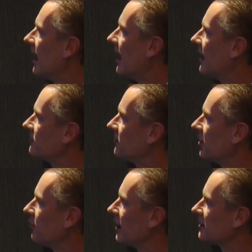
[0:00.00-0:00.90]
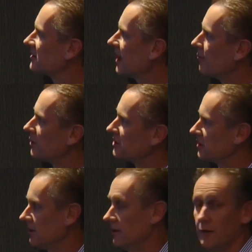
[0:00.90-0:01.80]
It's very well established,
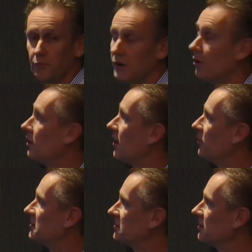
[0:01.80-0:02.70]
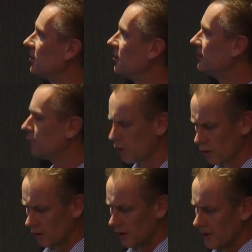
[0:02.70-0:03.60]
but although we're still learning
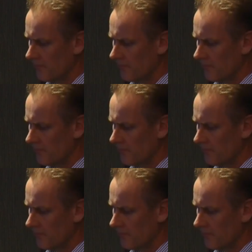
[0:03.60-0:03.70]
more.